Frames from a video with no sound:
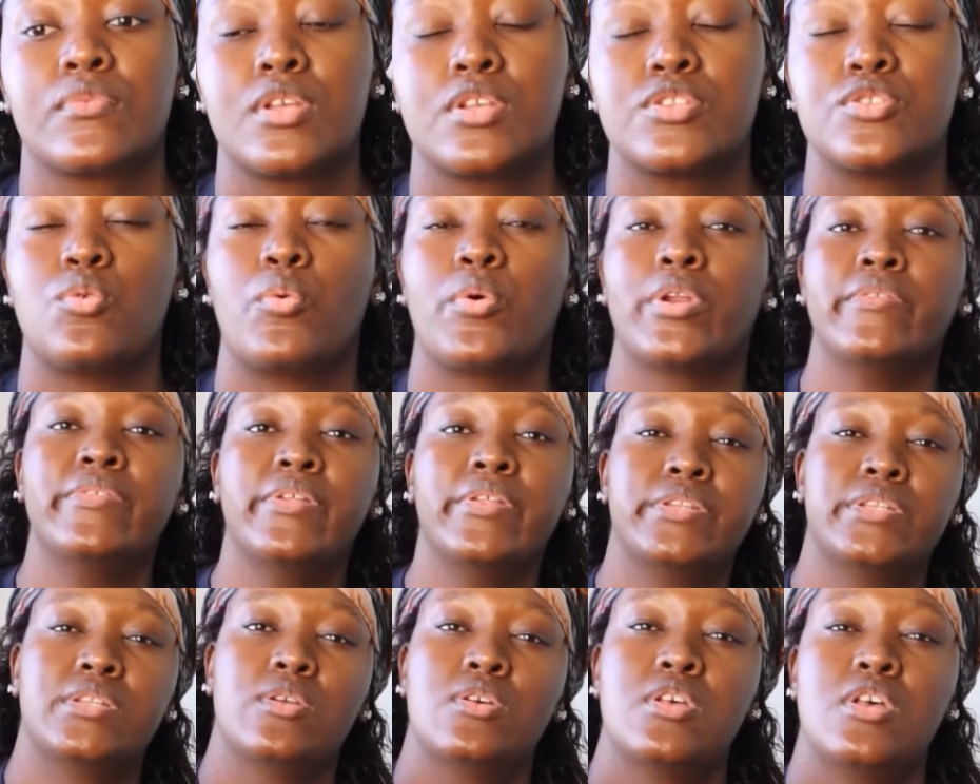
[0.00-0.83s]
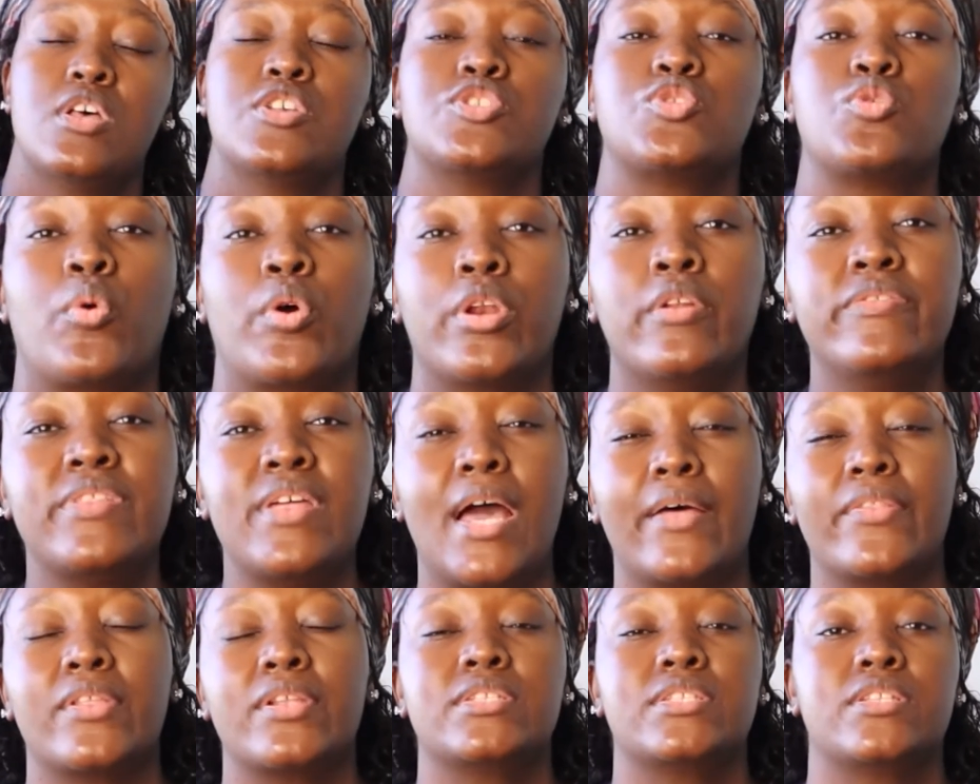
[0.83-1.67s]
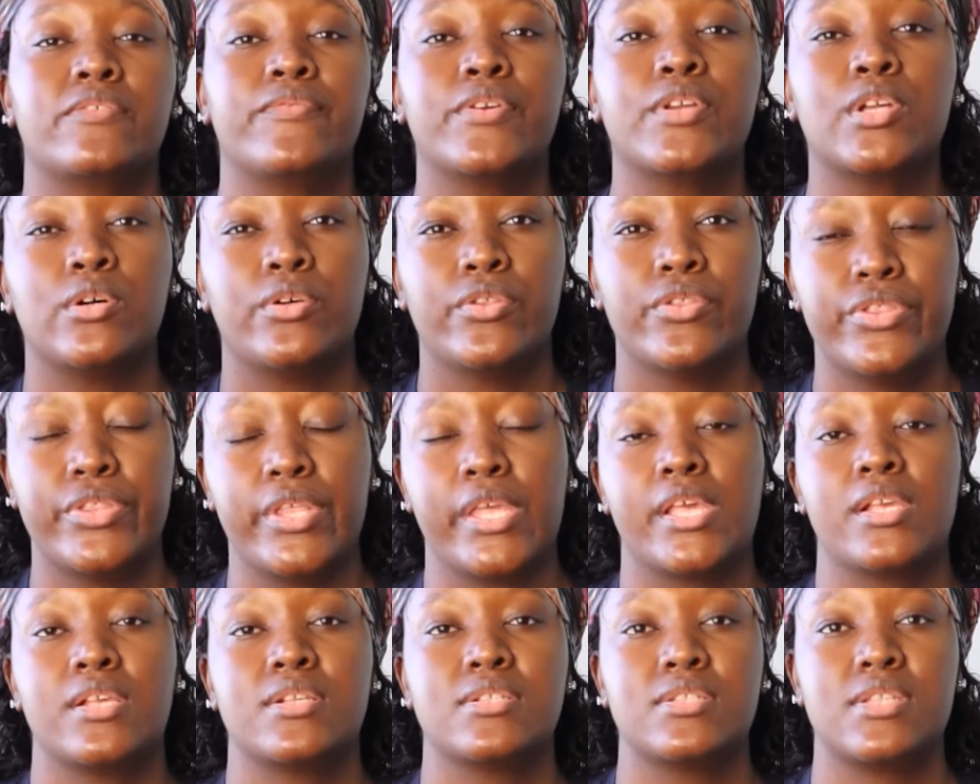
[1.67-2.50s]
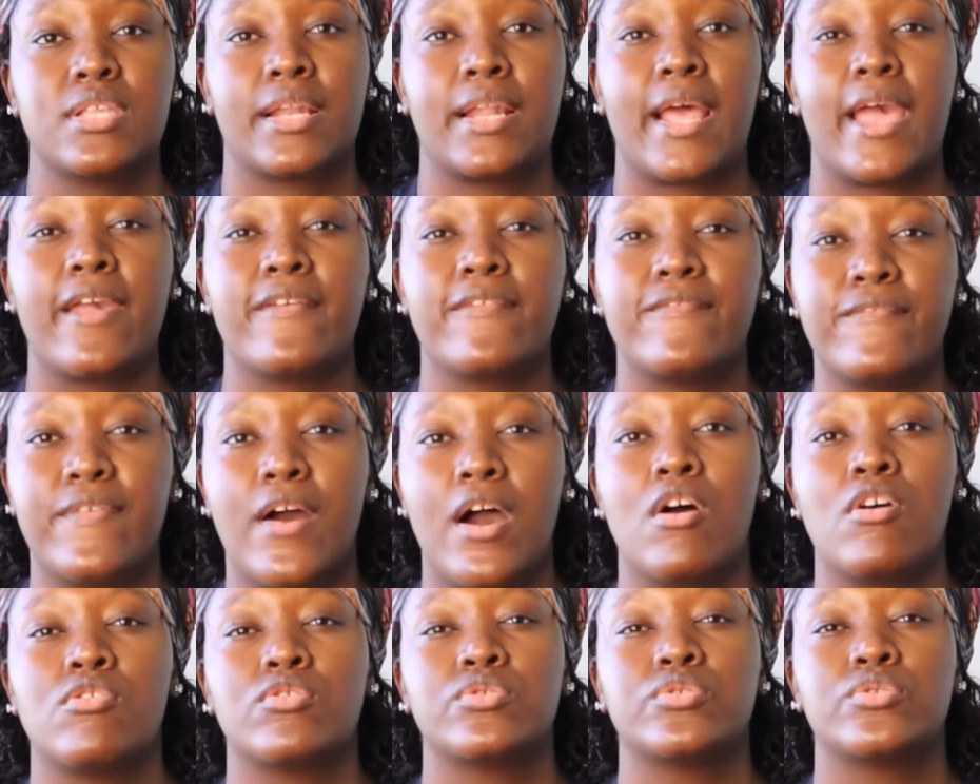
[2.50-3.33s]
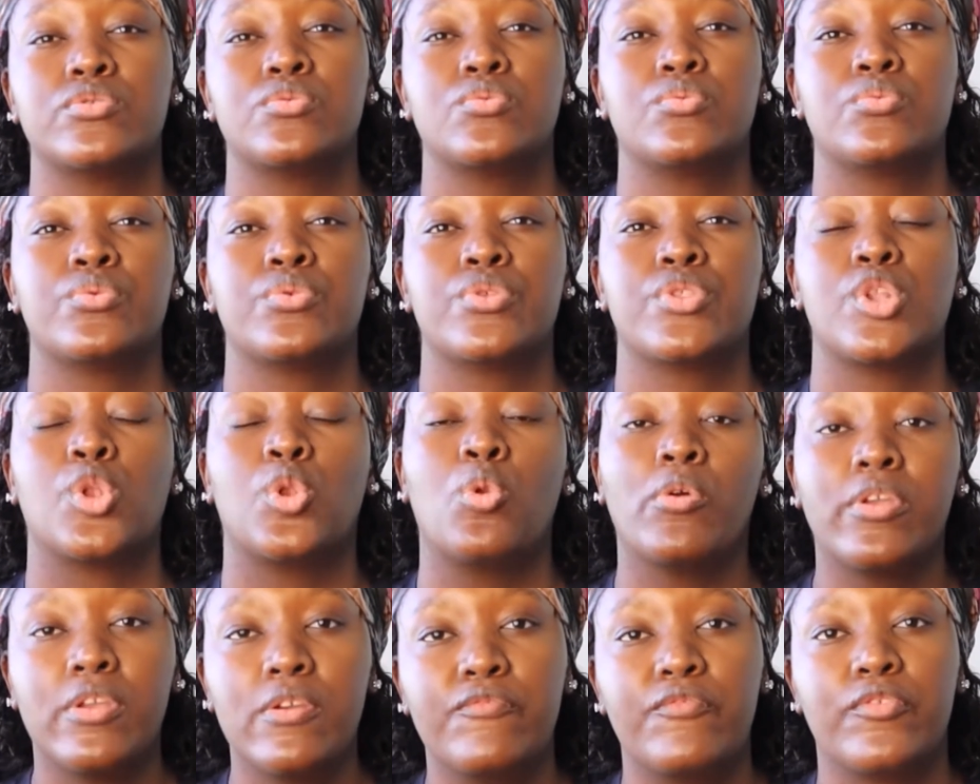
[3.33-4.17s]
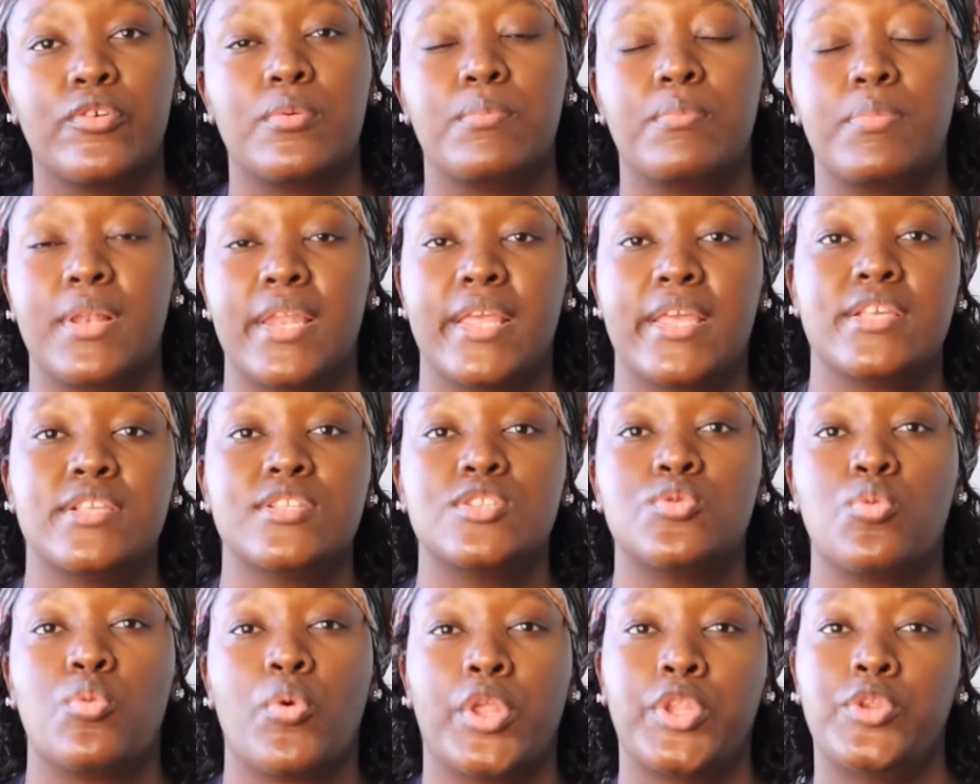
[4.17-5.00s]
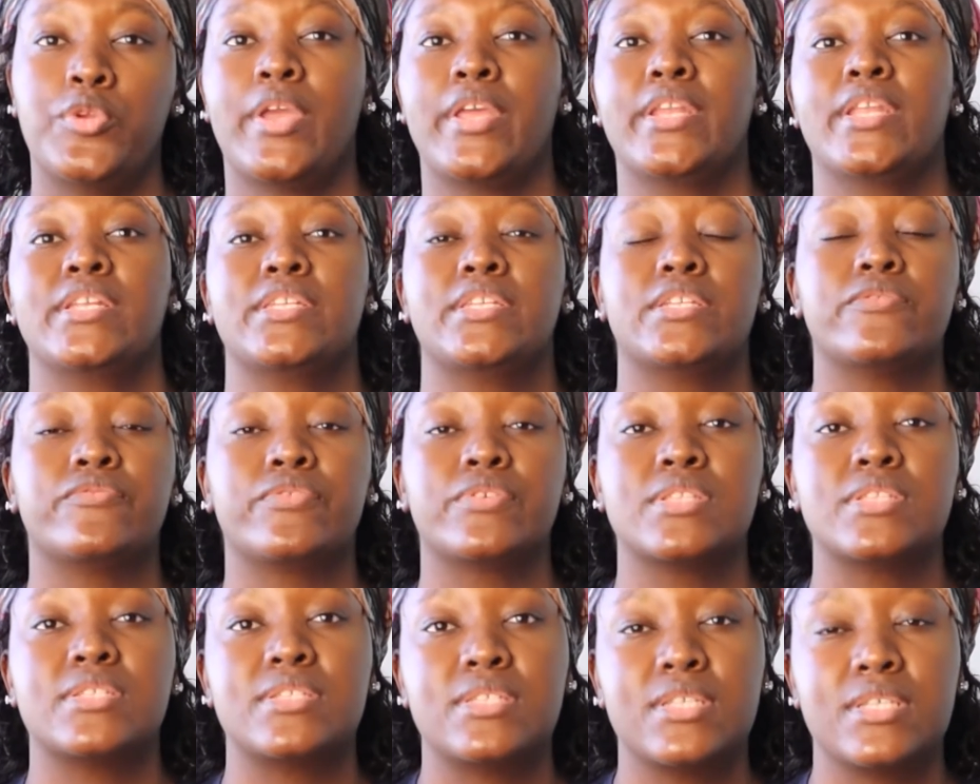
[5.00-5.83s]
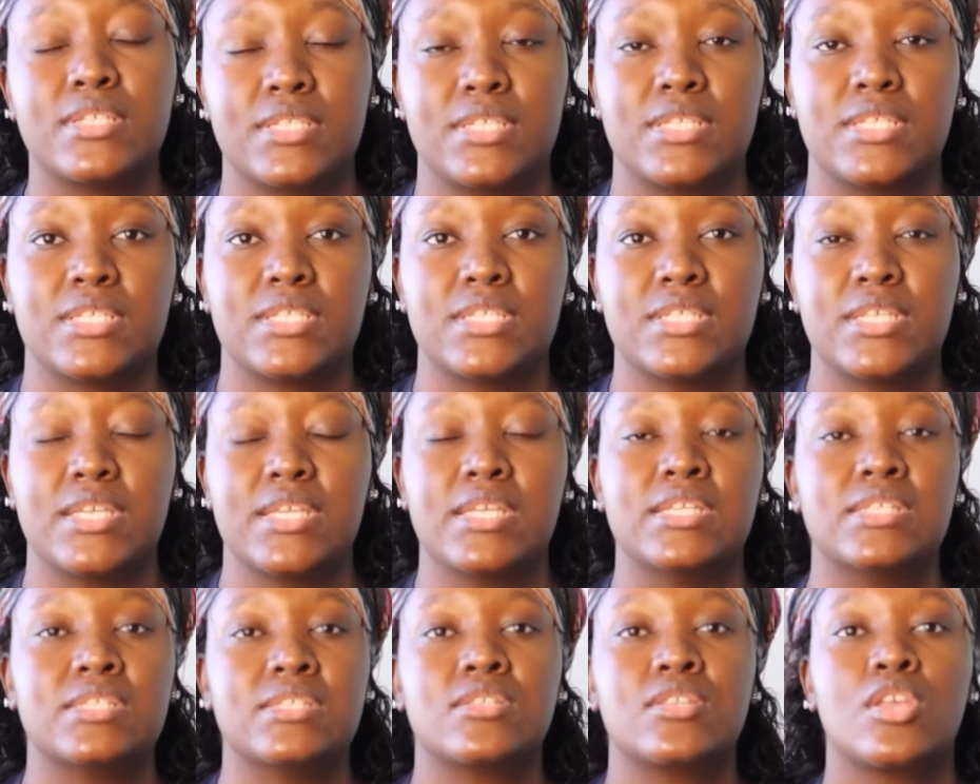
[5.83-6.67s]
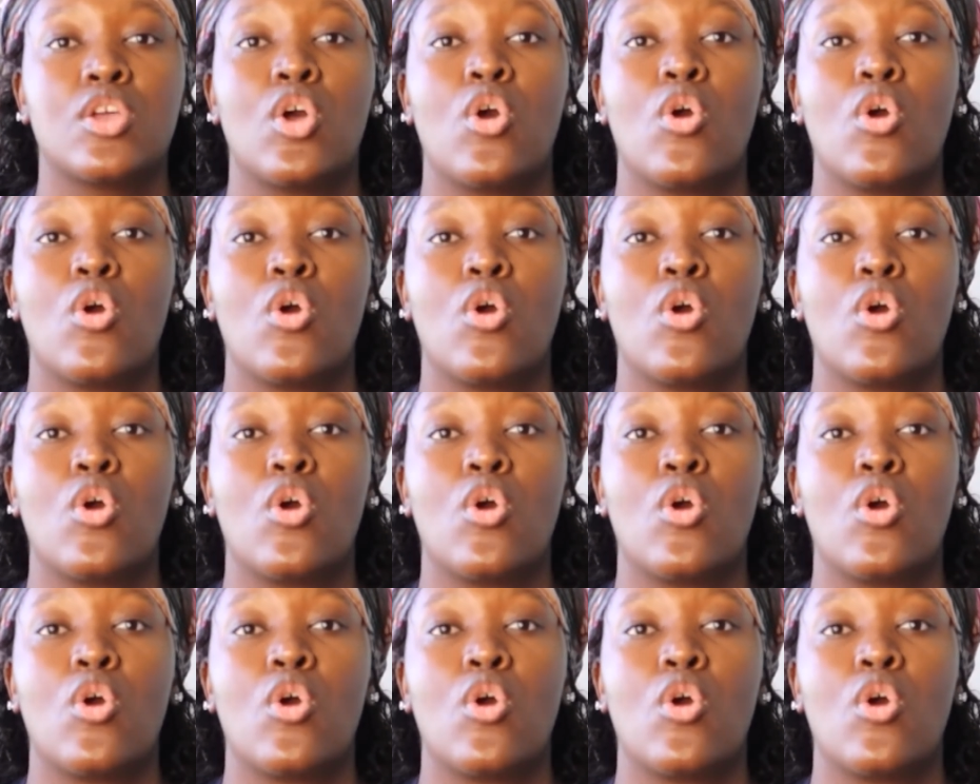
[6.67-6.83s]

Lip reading: So one of the other difficult things that I found with looking for a place when you're in a different city is